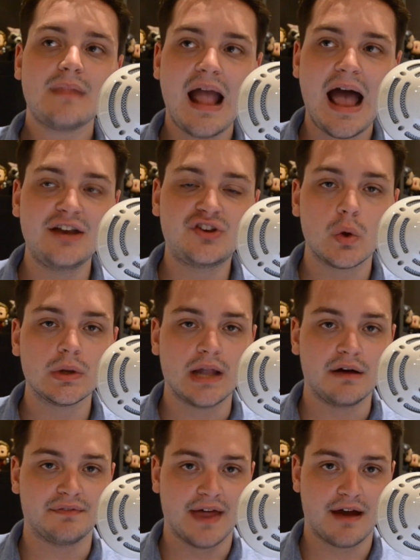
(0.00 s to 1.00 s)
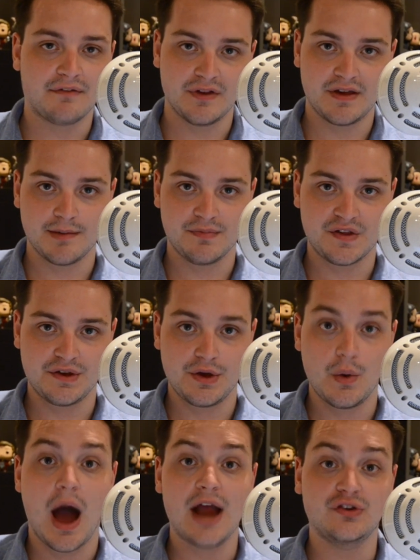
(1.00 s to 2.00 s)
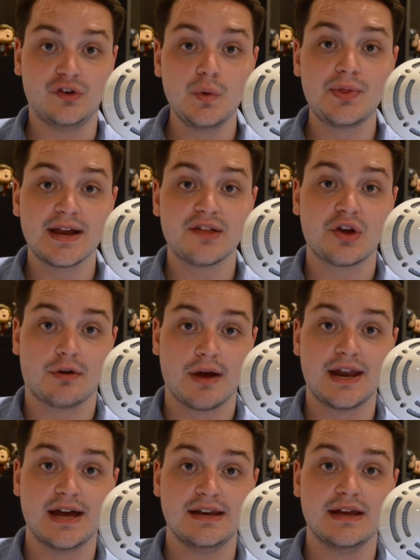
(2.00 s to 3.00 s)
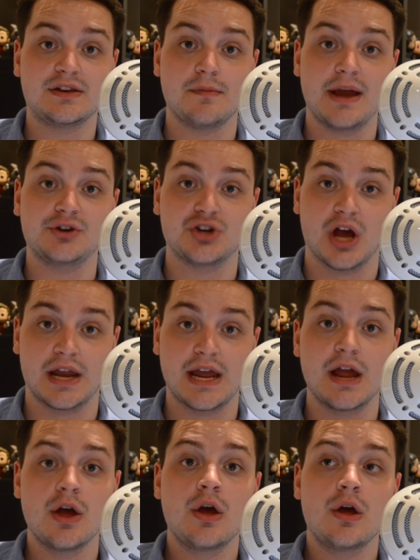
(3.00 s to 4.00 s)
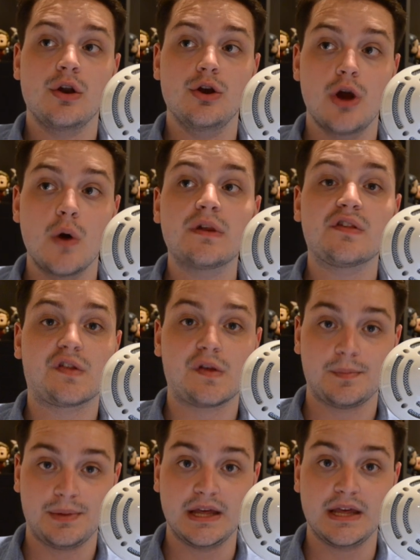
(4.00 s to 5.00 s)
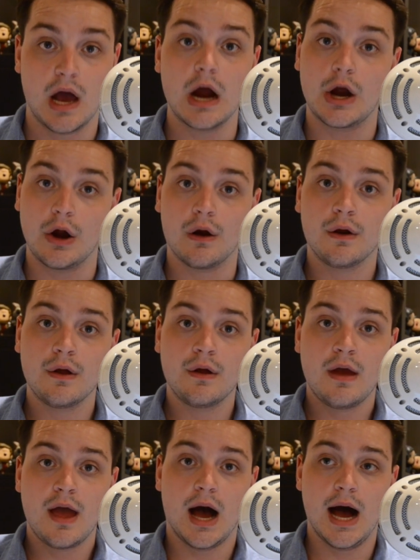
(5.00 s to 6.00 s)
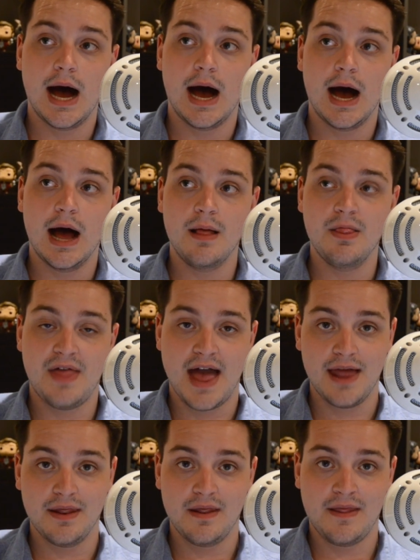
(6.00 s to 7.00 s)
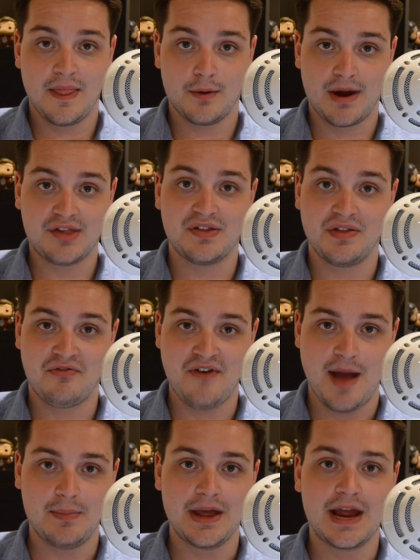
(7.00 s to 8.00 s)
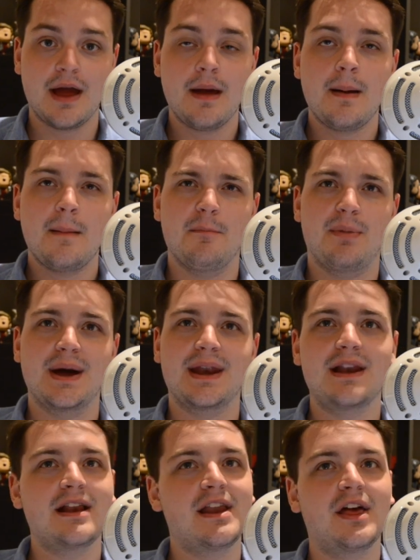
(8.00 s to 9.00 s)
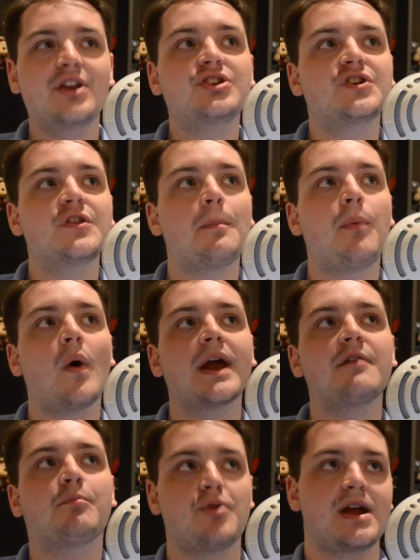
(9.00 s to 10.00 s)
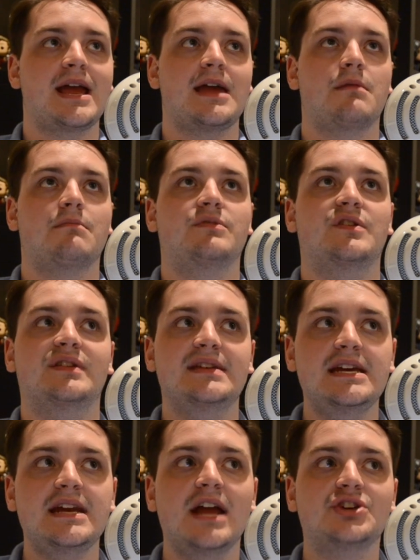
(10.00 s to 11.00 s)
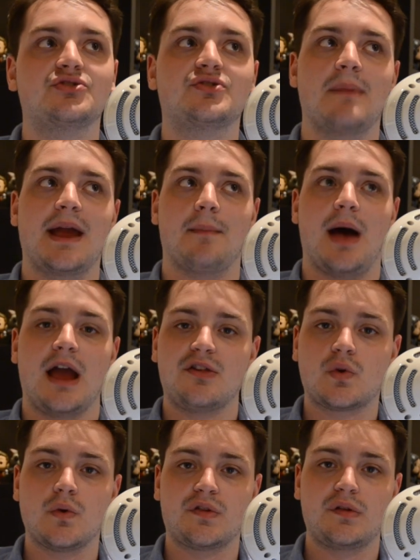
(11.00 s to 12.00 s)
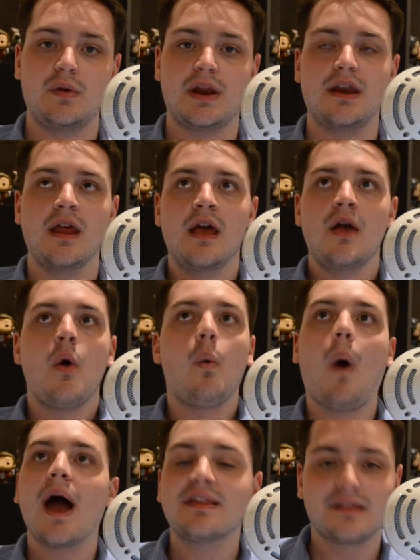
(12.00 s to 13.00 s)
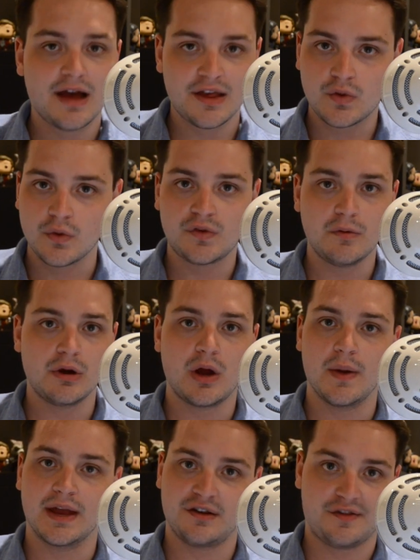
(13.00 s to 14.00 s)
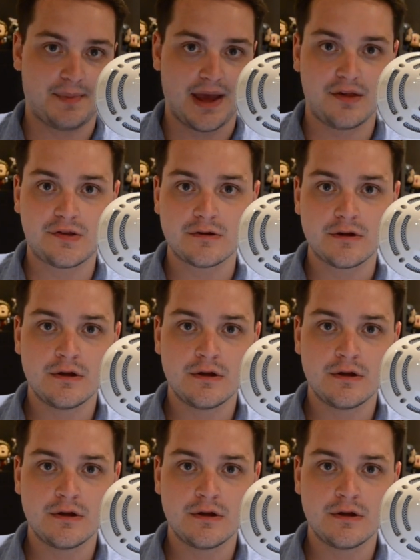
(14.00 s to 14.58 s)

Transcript: I don't love that for the MCU. I do think it's a great idea to make Johnny noticeably younger uh, than than the rest of the family. But to the point of bring him to teenager to make him a high school student, why is a high school student going into space?